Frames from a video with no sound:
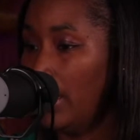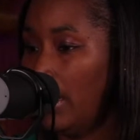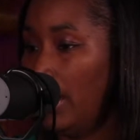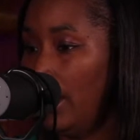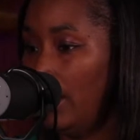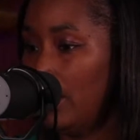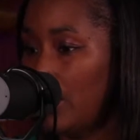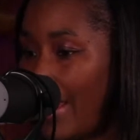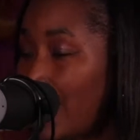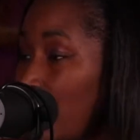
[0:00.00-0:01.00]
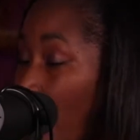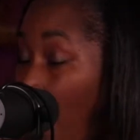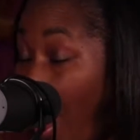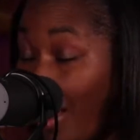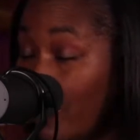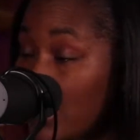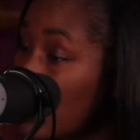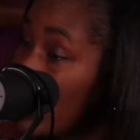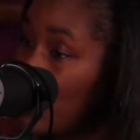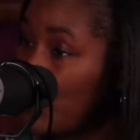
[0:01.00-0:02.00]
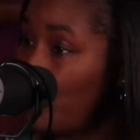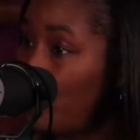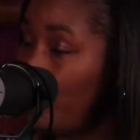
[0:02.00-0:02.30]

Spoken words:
then that obviously should